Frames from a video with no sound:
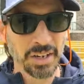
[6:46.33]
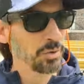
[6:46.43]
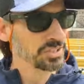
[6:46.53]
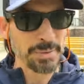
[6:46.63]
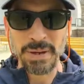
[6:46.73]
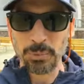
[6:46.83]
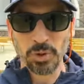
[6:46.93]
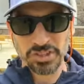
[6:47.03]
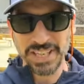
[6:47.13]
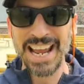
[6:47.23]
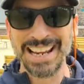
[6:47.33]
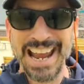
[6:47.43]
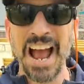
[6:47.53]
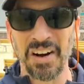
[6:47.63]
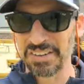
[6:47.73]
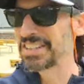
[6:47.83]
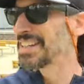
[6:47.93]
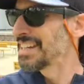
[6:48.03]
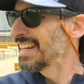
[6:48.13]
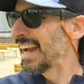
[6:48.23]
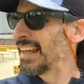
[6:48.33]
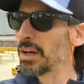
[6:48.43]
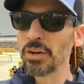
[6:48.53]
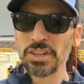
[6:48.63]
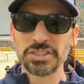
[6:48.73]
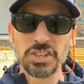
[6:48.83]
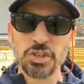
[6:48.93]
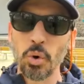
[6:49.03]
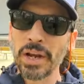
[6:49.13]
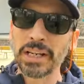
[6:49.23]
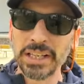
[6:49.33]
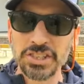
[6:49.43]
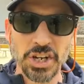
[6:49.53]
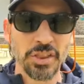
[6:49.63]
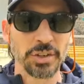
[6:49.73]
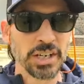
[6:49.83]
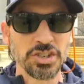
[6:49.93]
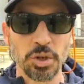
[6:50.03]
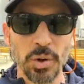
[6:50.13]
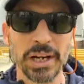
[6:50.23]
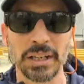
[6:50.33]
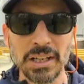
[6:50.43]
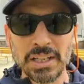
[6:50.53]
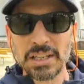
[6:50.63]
It was that people were staying out and they were just enjoying each other and enjoying